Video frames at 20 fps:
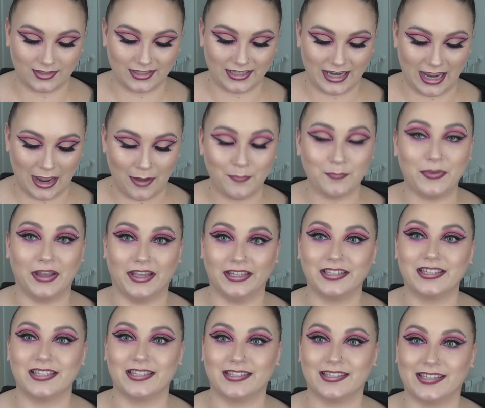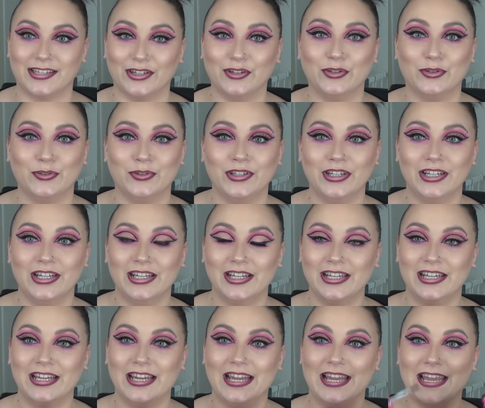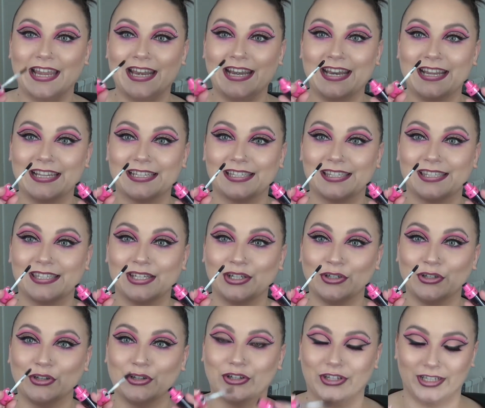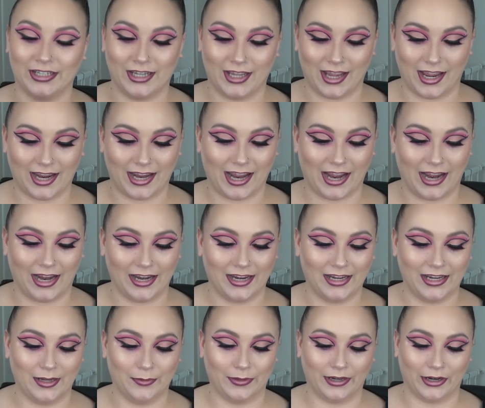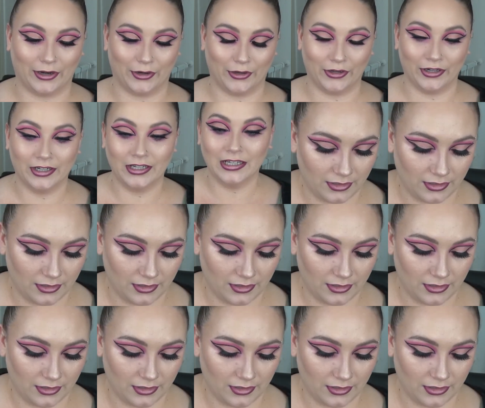yep, it is still good. Okay, here we go. I